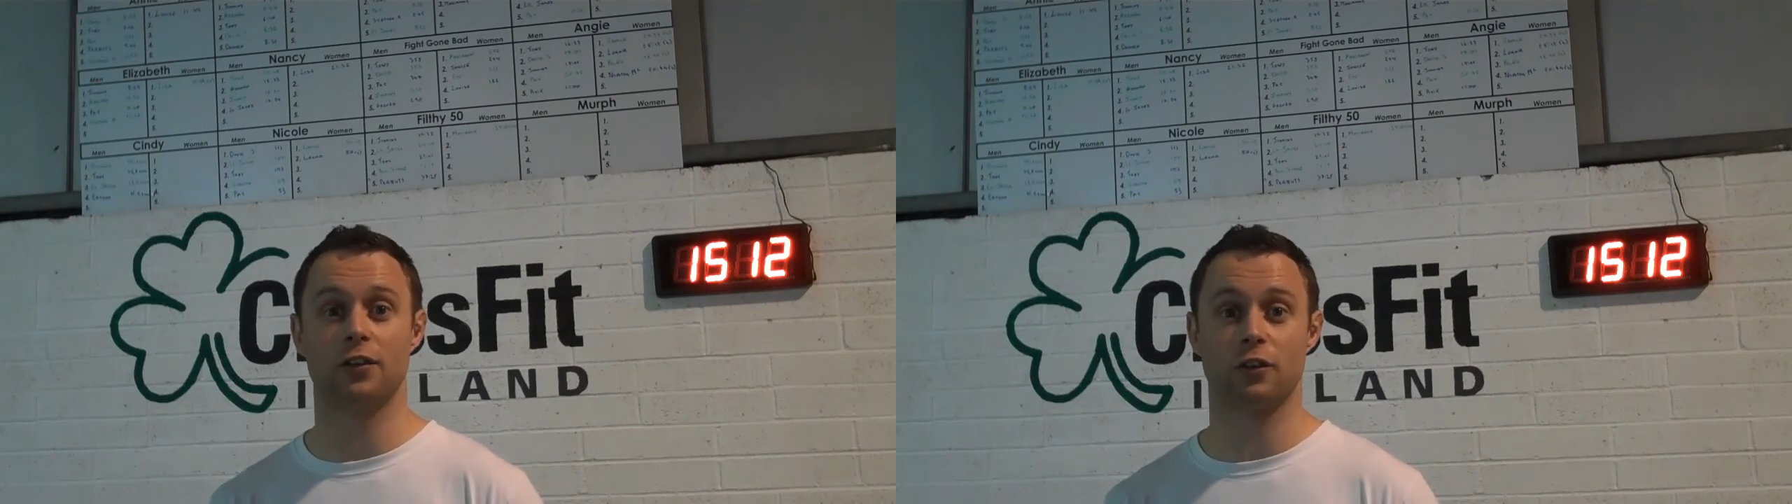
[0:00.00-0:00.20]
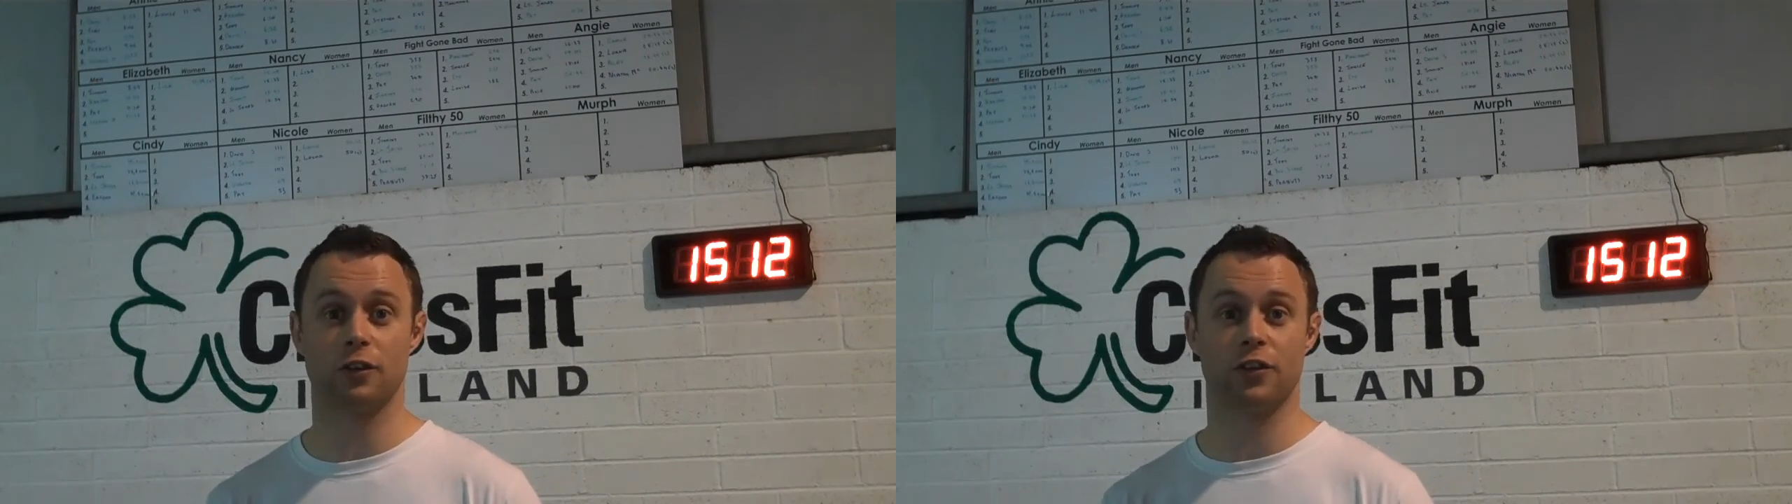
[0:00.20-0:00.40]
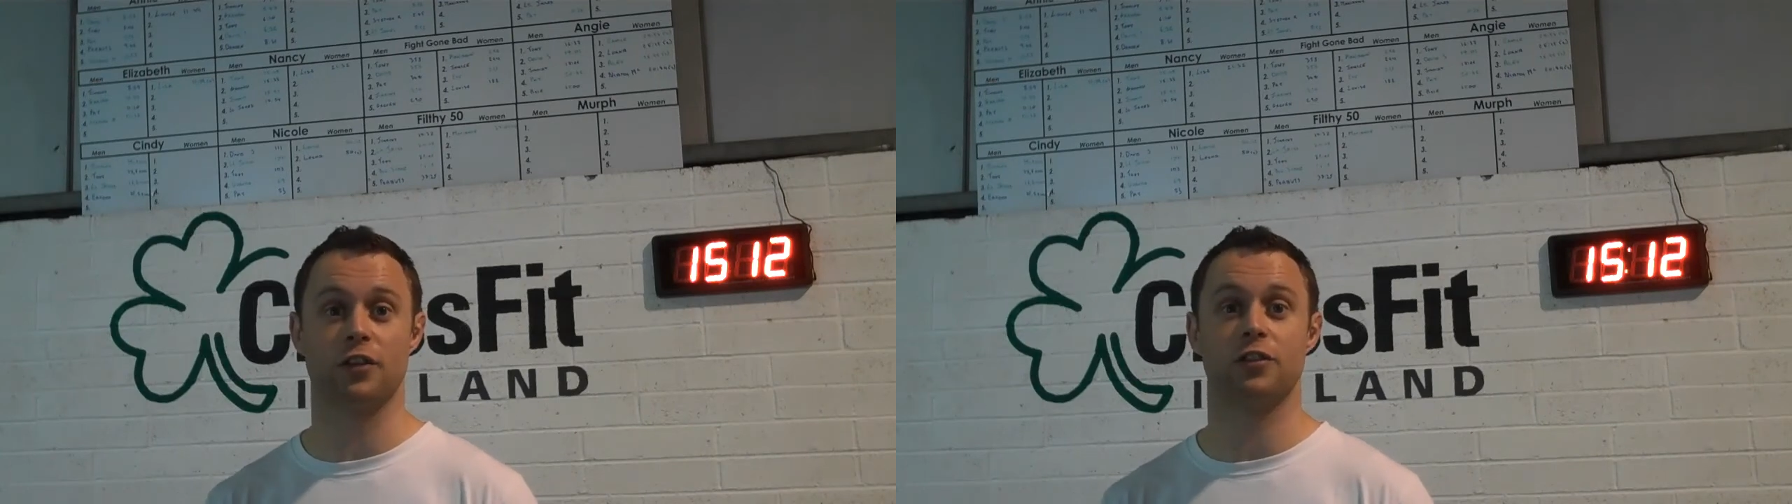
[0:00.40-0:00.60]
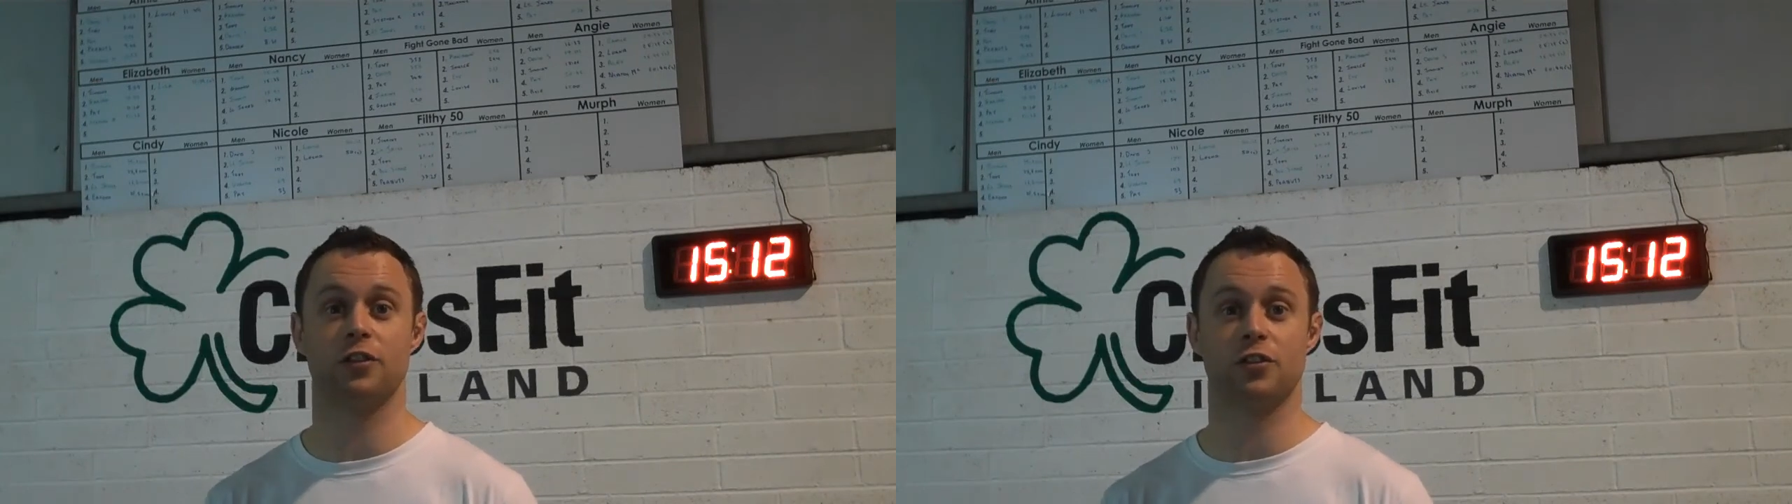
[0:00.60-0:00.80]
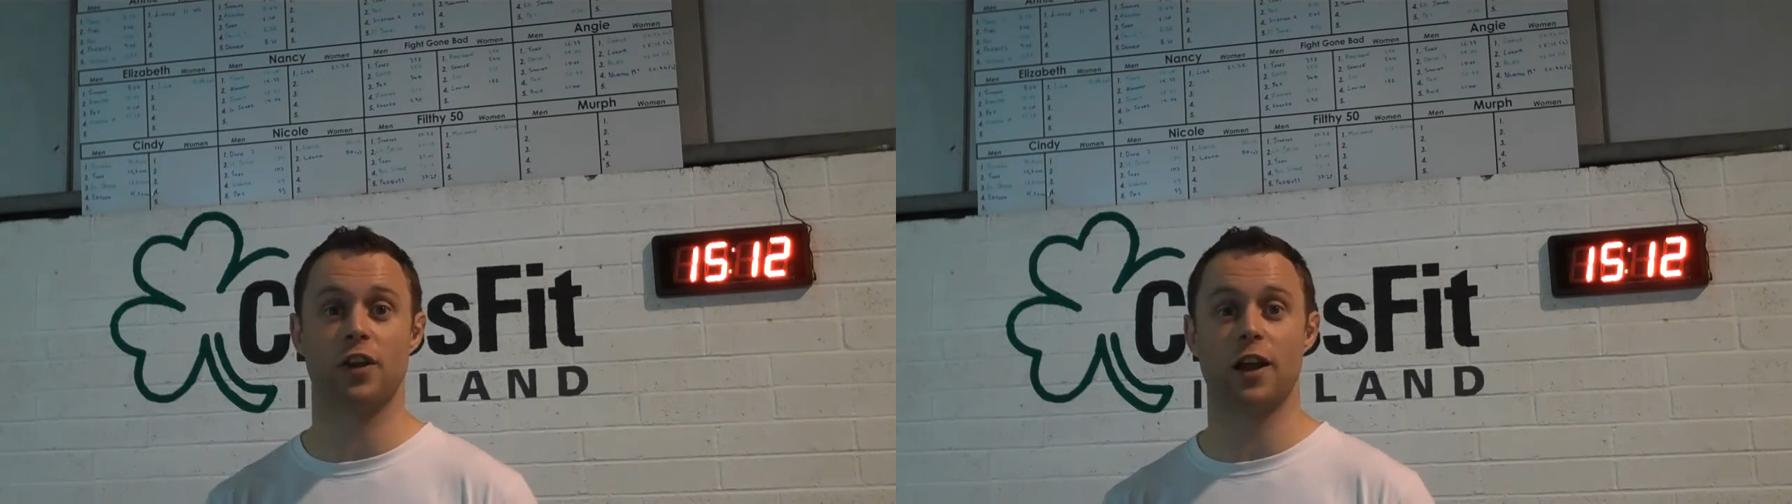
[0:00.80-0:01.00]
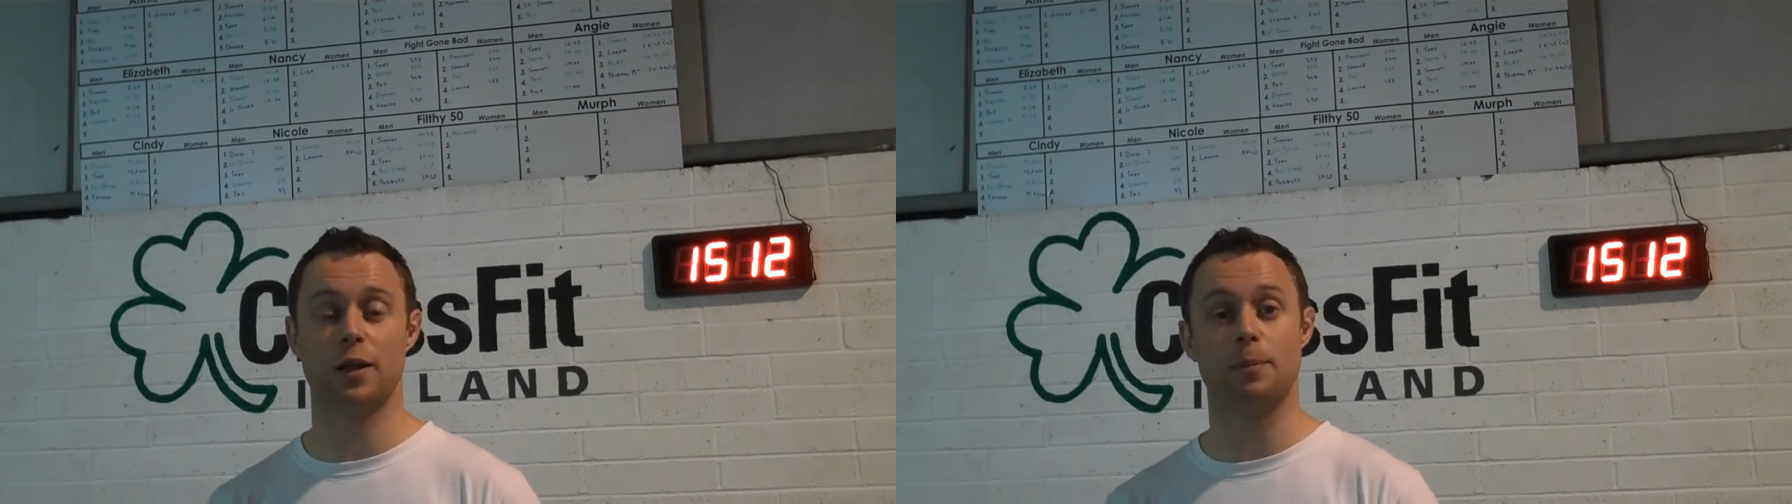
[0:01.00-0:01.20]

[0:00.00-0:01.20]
so resistance training,